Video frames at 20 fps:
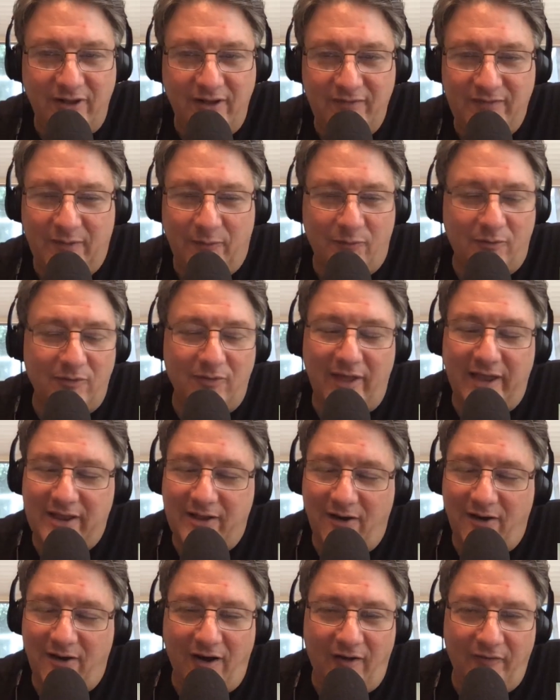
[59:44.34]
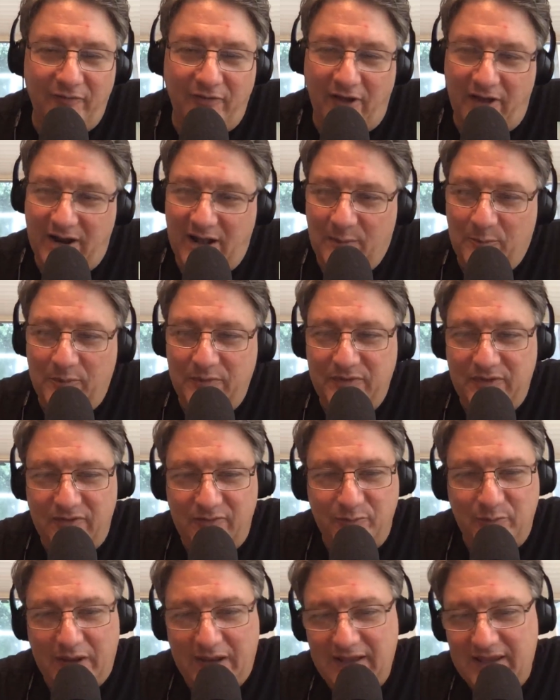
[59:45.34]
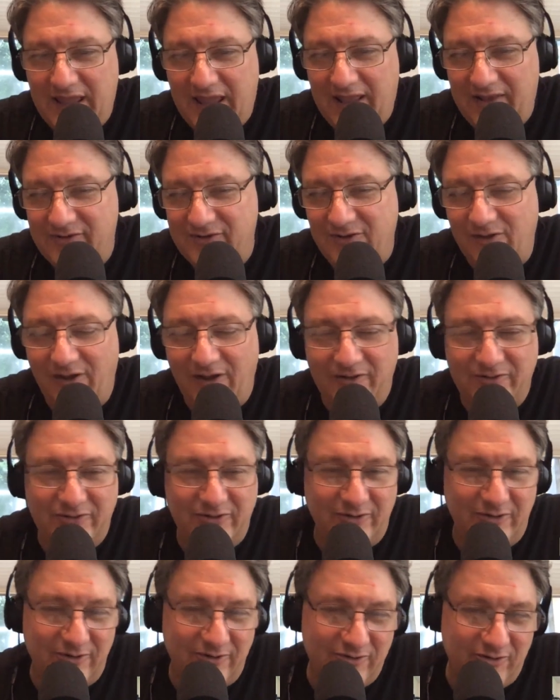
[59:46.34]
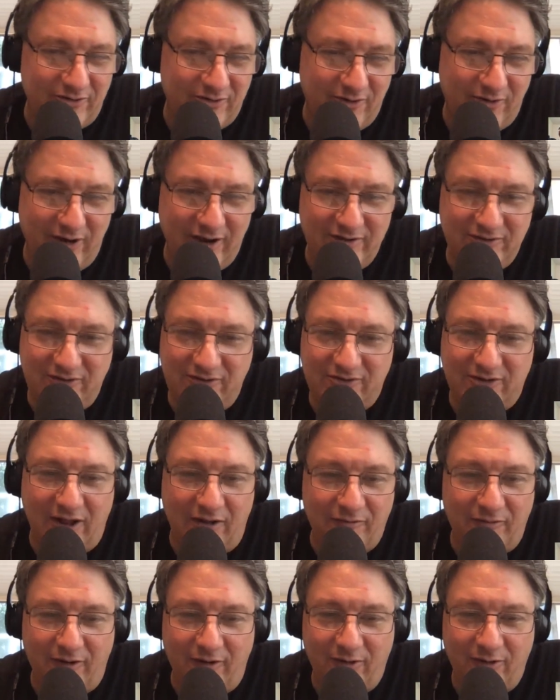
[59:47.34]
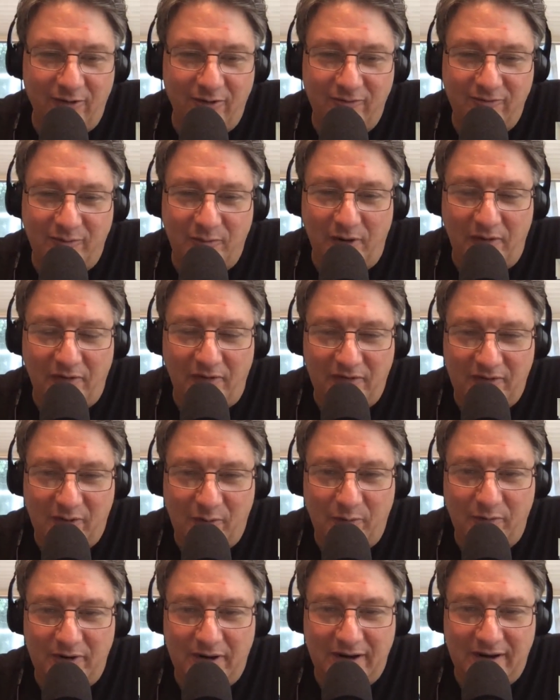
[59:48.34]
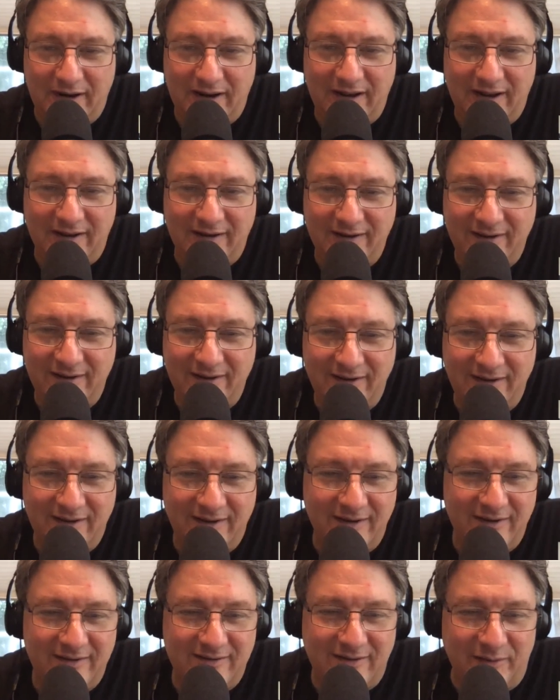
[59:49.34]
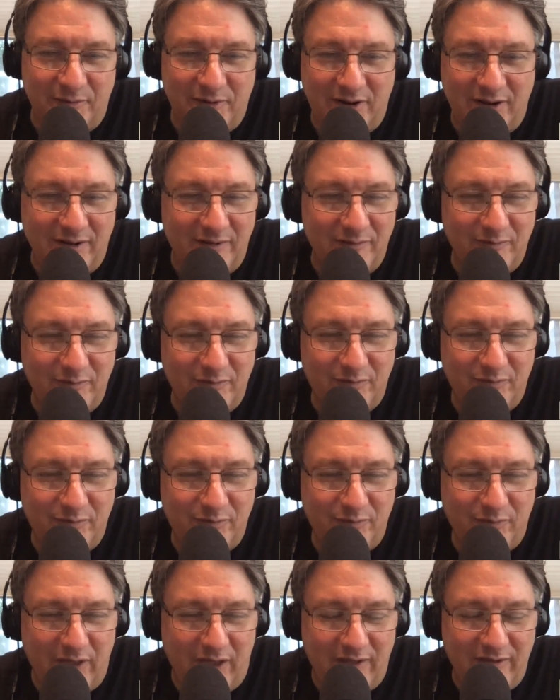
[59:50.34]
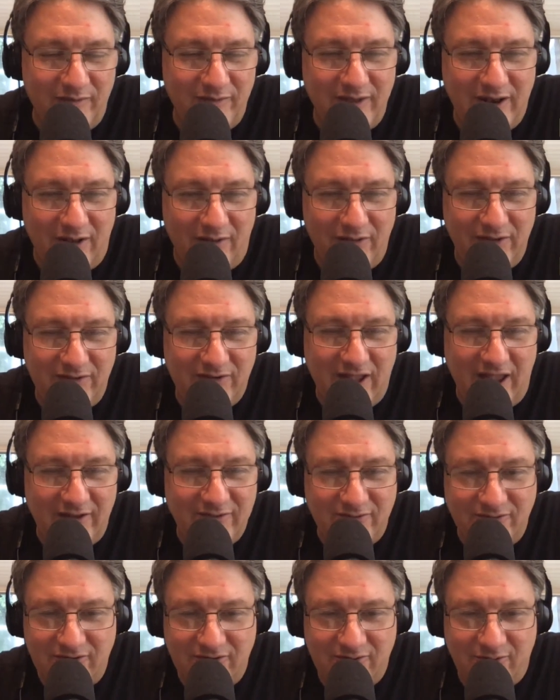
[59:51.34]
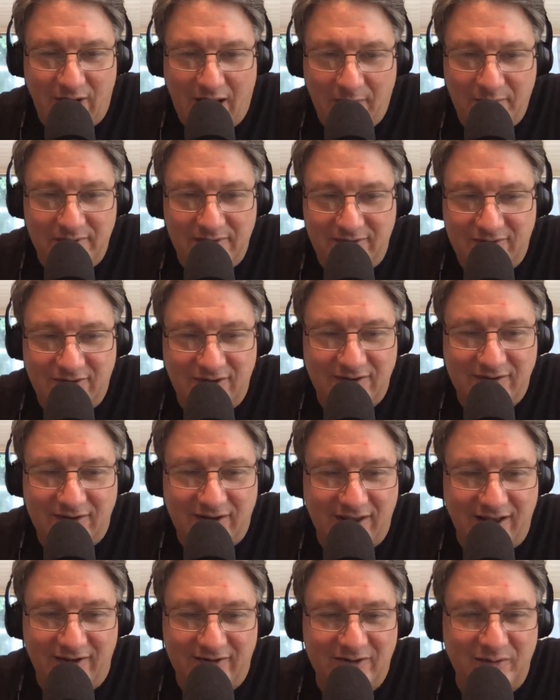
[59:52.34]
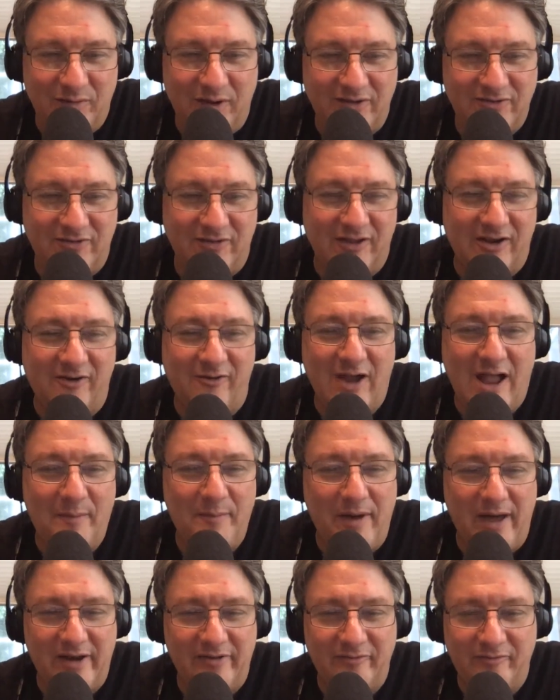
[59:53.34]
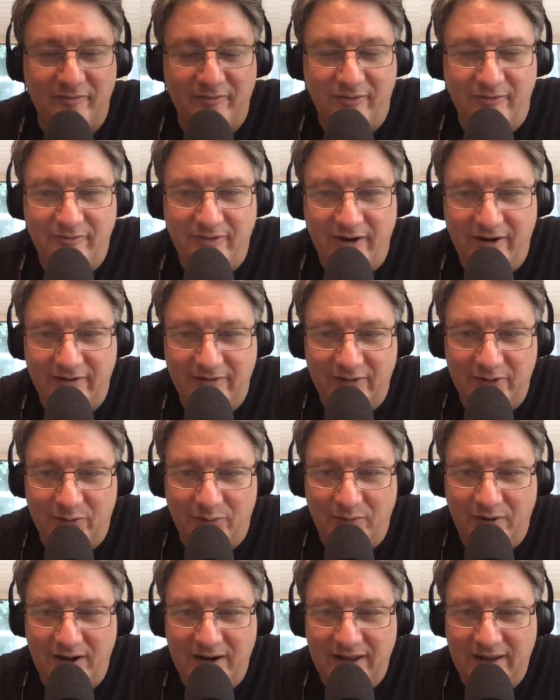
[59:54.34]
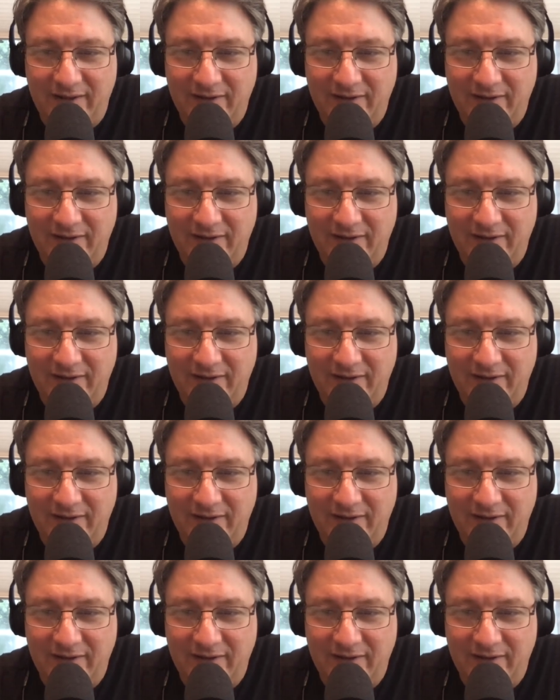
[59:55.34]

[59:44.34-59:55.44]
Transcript: that were like all done up with these big gauge clusters and crazy stuff all over them. I thought they were pretty neat. These guys were just grabbing these things and customizing the crap out of them for very little money.